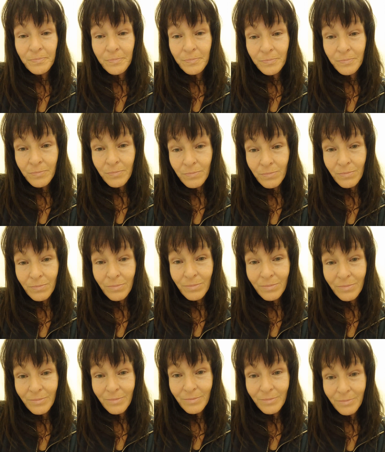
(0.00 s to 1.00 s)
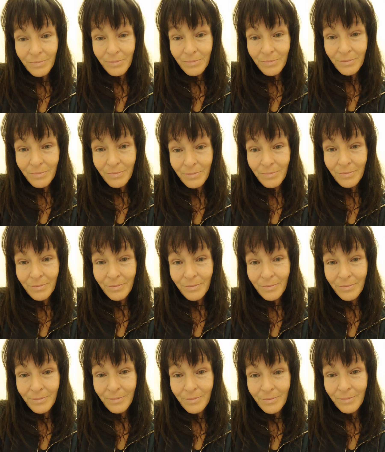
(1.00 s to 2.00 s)

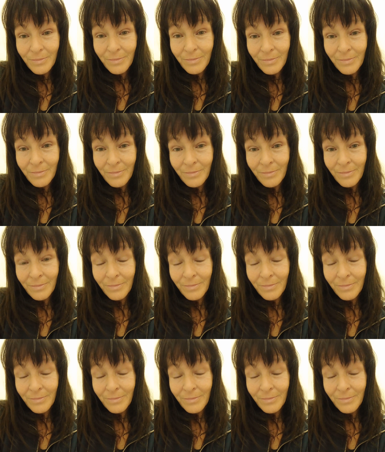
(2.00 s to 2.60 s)
[no speech]